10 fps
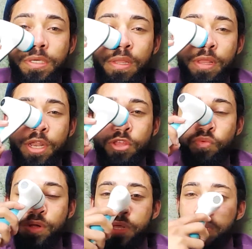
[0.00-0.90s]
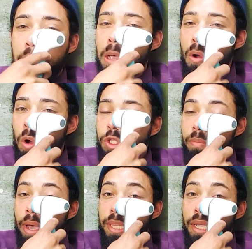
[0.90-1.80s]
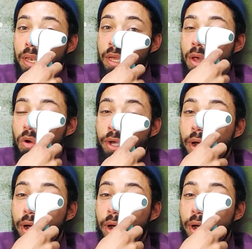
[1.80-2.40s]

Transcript: and then it will then automatically go